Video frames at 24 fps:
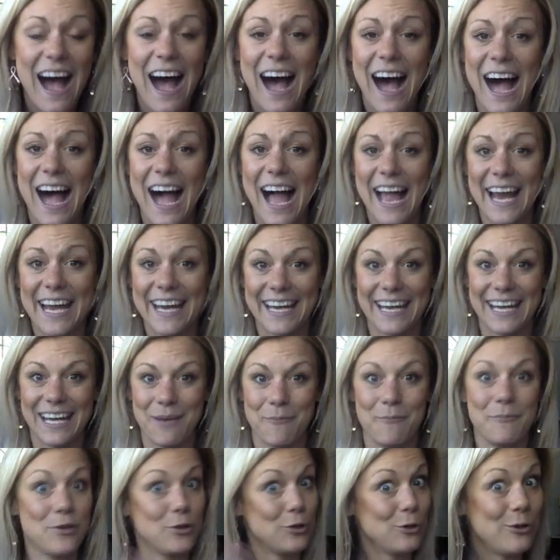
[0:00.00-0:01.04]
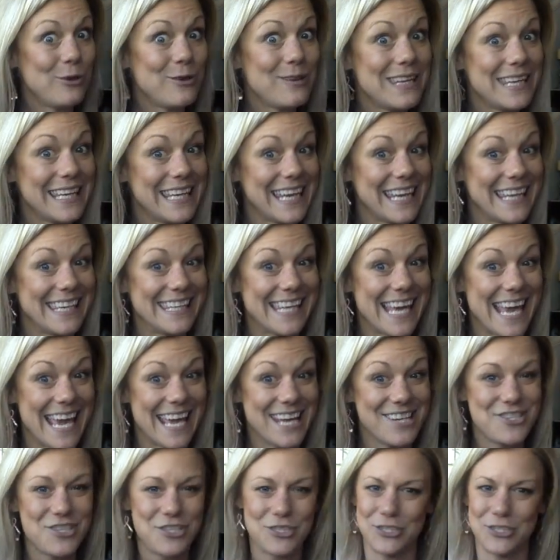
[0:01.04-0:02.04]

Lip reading: I am newly engaged,